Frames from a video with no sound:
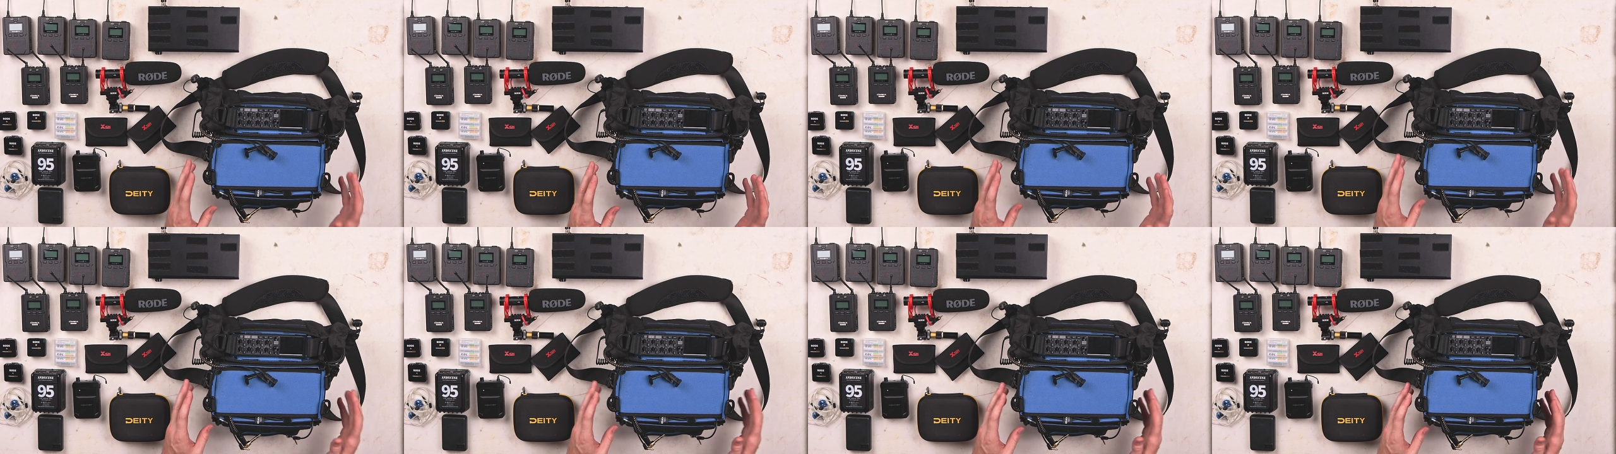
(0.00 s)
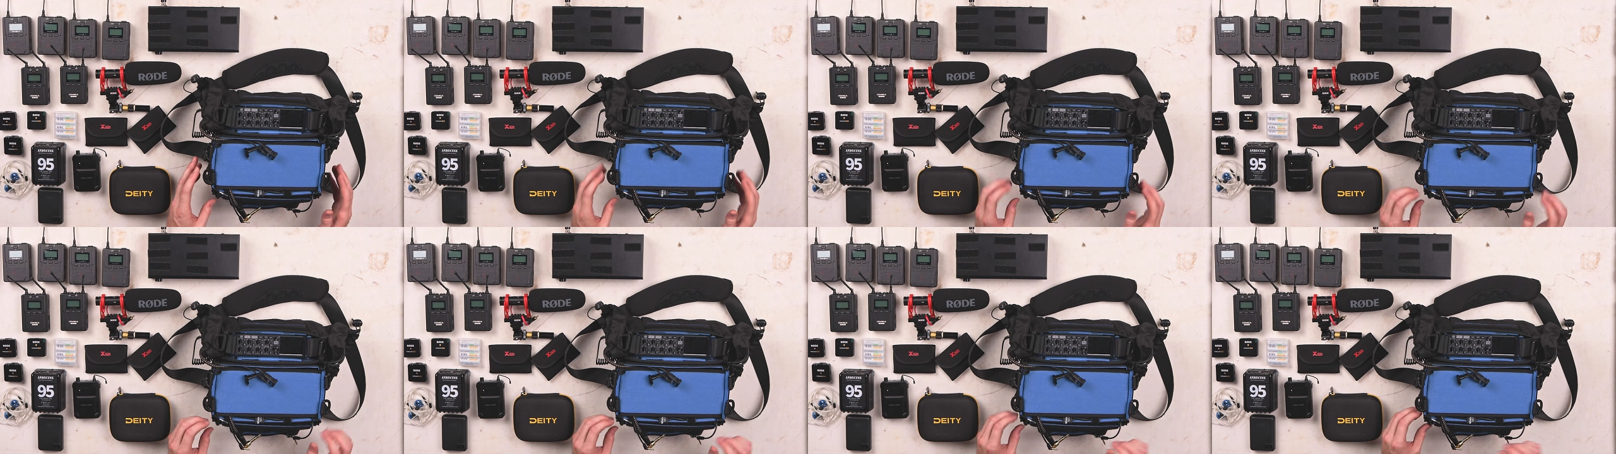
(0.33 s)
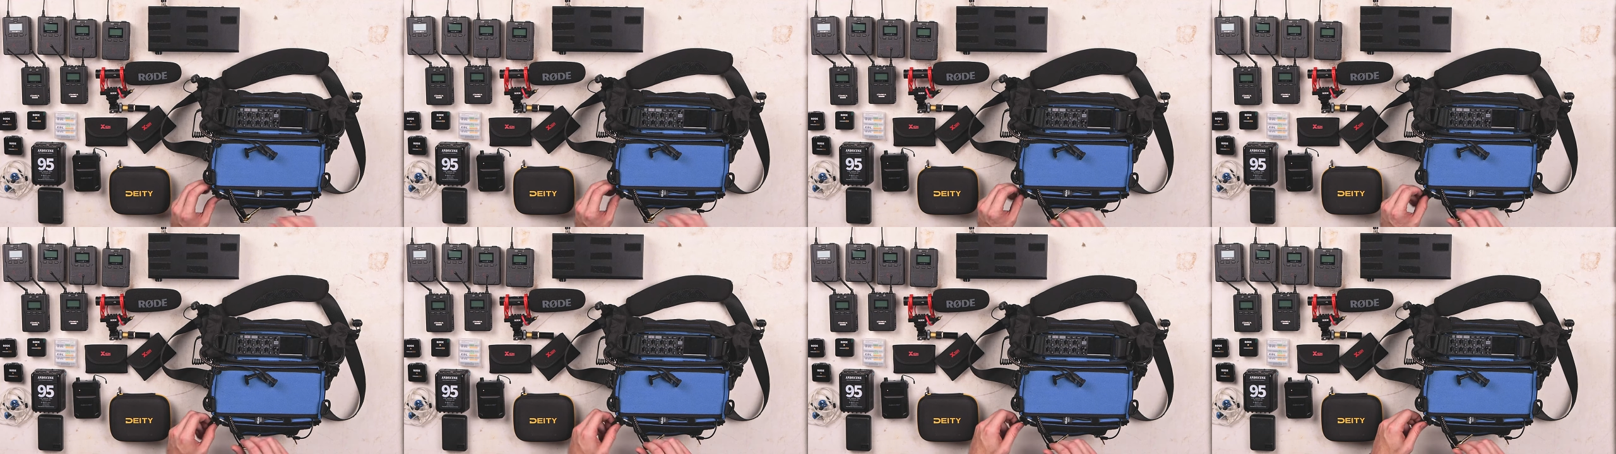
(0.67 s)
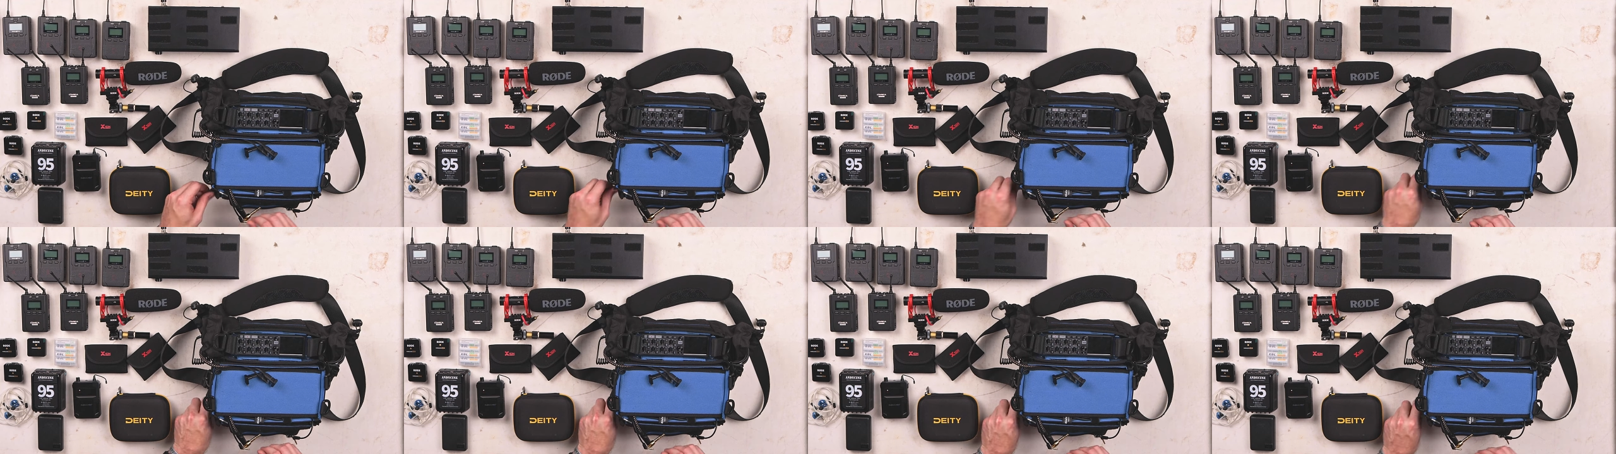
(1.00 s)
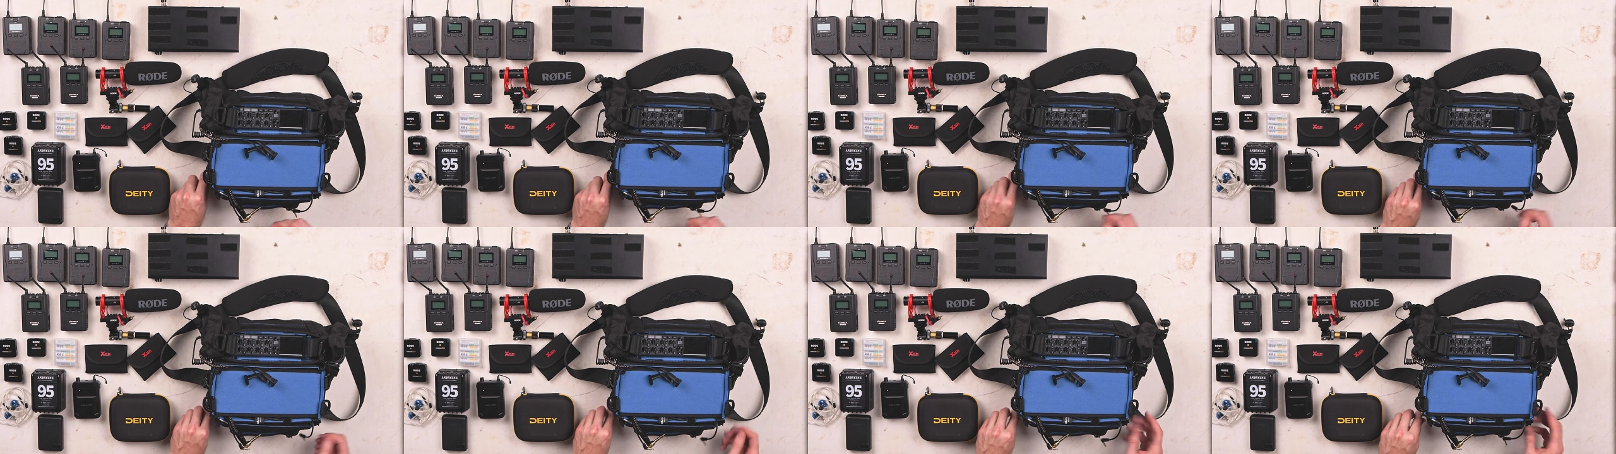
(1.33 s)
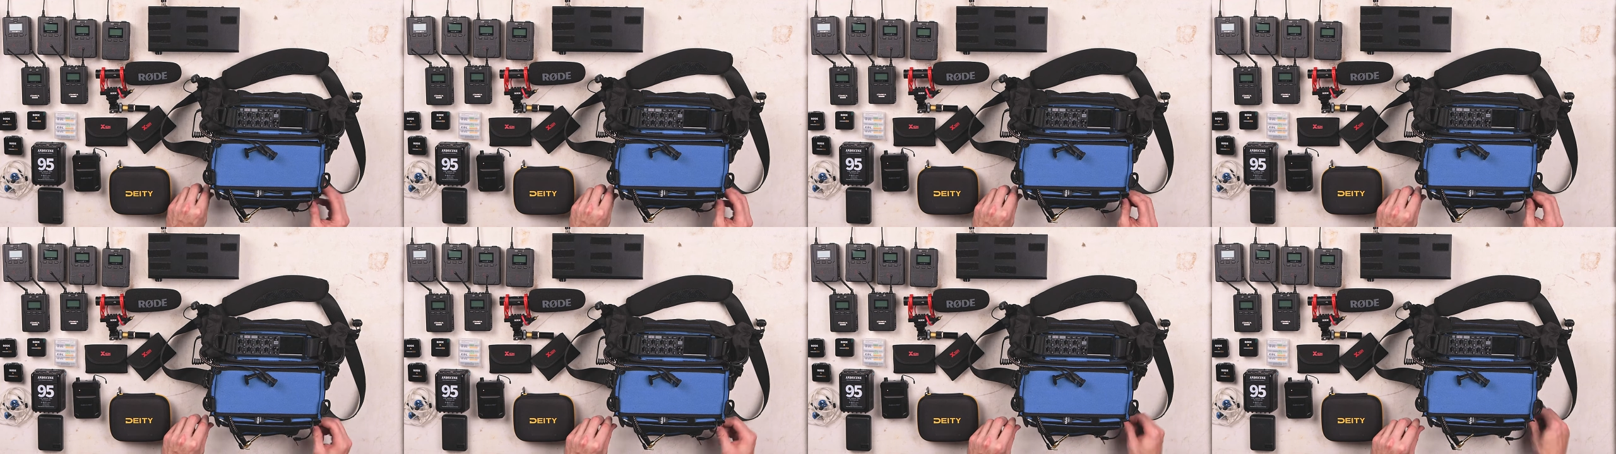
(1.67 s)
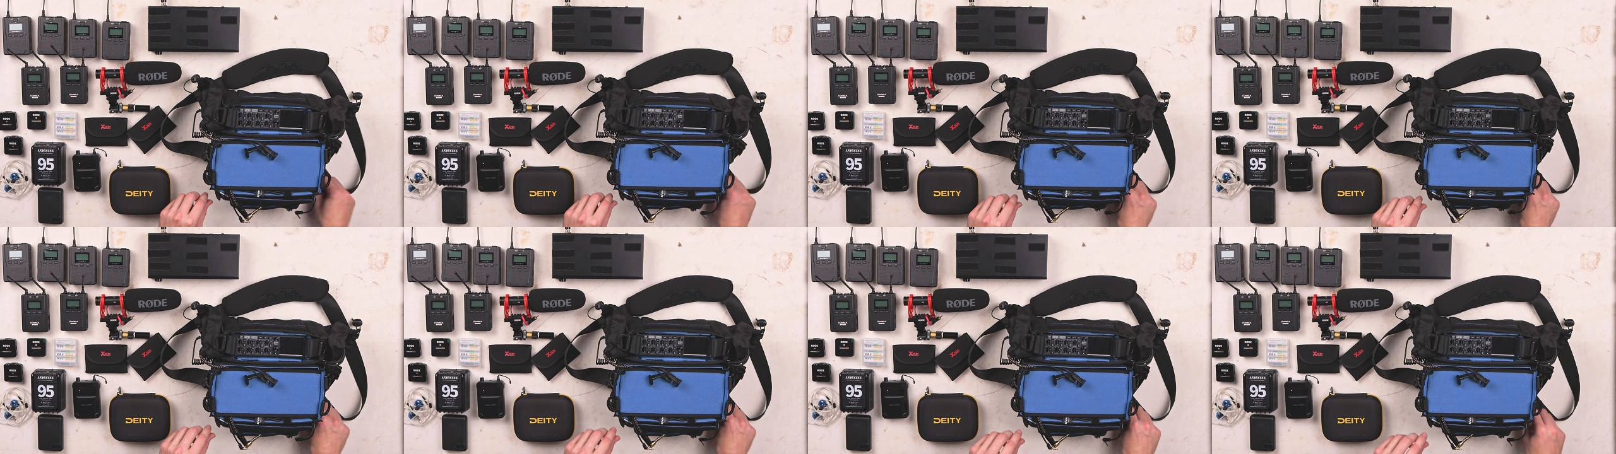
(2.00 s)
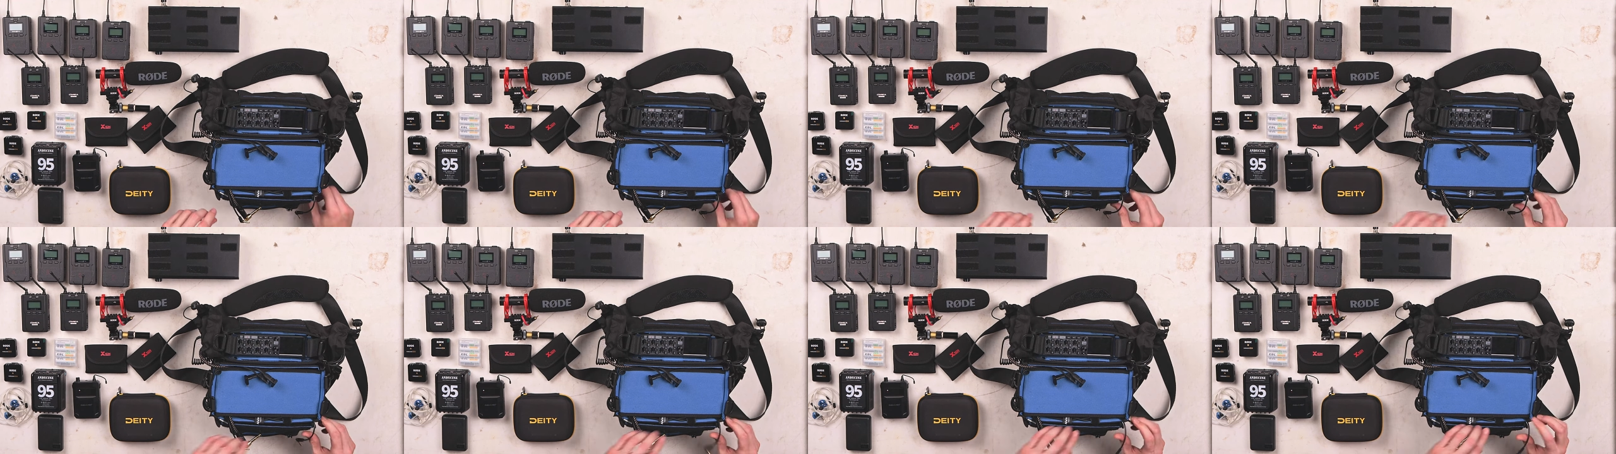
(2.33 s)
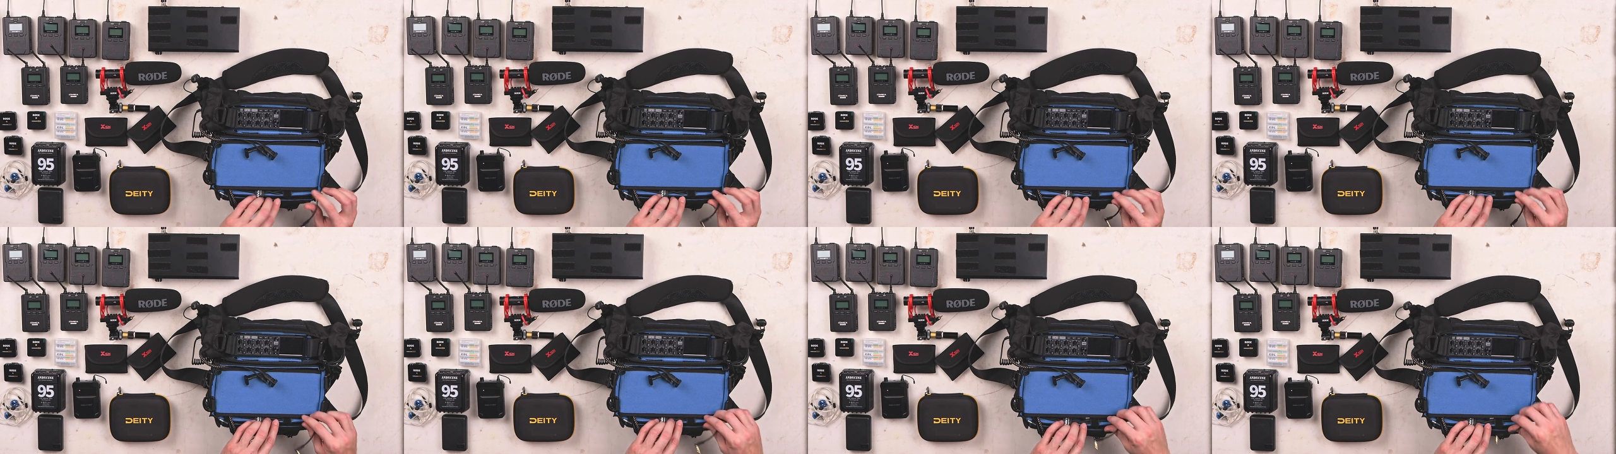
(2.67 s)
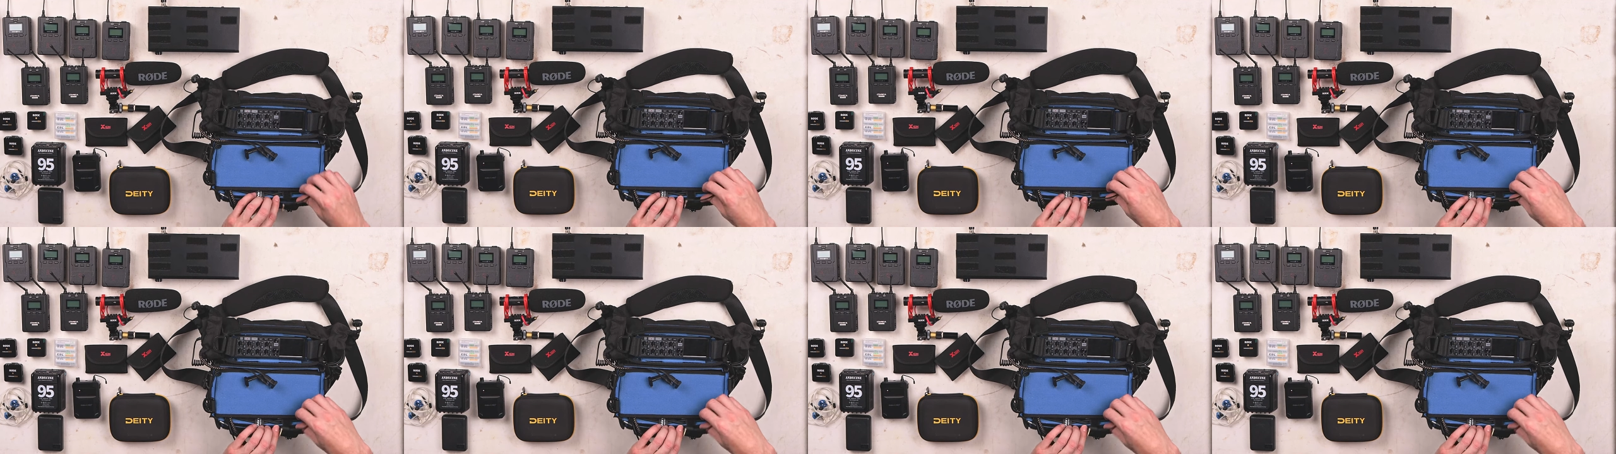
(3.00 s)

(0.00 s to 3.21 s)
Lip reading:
[unreadable: no face in view]